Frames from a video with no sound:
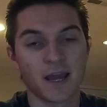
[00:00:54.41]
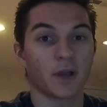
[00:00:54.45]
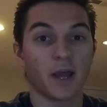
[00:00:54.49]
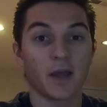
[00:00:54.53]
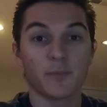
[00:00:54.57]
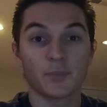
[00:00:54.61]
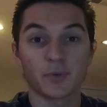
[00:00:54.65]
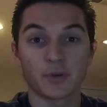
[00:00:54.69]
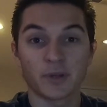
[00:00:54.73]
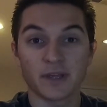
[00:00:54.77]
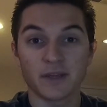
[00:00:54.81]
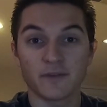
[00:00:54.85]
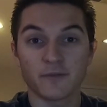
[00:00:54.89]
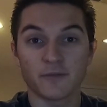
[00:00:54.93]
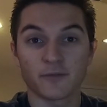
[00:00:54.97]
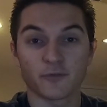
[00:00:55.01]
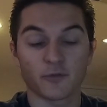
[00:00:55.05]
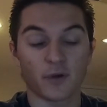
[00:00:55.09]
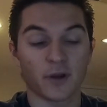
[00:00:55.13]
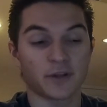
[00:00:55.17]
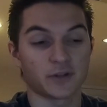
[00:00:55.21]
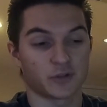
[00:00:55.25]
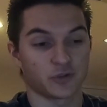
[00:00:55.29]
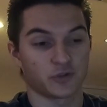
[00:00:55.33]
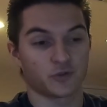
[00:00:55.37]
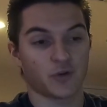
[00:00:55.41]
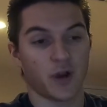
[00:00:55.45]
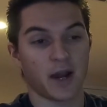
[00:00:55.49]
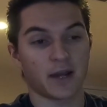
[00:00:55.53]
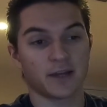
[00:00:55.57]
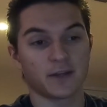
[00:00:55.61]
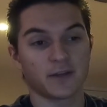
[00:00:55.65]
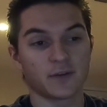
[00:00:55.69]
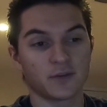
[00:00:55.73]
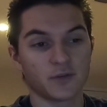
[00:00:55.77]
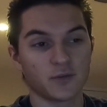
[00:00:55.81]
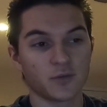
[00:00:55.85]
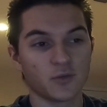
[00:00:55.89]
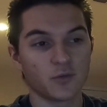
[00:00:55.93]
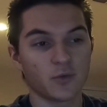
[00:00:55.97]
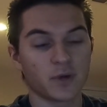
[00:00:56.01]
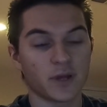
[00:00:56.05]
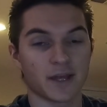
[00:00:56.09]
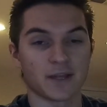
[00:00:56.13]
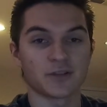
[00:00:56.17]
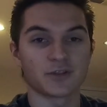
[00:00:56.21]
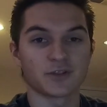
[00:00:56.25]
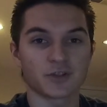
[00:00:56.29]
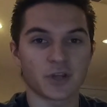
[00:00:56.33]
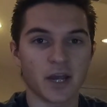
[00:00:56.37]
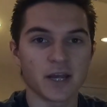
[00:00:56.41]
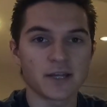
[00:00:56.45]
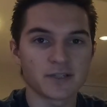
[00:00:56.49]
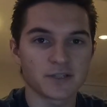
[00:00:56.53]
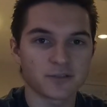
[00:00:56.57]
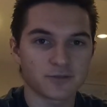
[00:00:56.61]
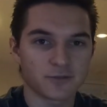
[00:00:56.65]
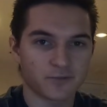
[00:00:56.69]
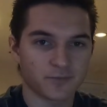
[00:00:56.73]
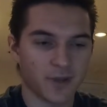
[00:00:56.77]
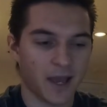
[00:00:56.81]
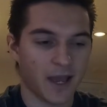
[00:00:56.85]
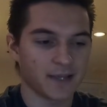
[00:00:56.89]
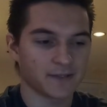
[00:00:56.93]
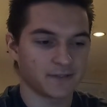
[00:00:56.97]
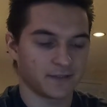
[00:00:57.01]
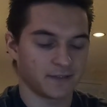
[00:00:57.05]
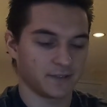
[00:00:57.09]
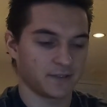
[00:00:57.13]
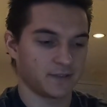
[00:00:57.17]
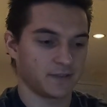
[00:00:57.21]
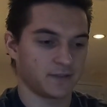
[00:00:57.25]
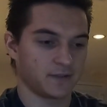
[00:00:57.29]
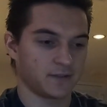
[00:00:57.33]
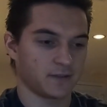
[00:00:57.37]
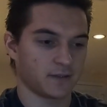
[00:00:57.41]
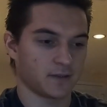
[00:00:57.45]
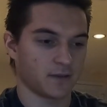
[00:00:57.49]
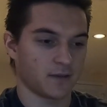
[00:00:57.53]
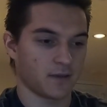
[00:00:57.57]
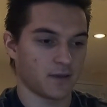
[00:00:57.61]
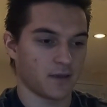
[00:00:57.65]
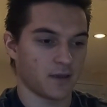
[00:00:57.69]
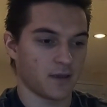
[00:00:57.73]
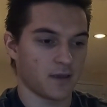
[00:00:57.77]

What I believe Fred is trying to do in changing gymnastics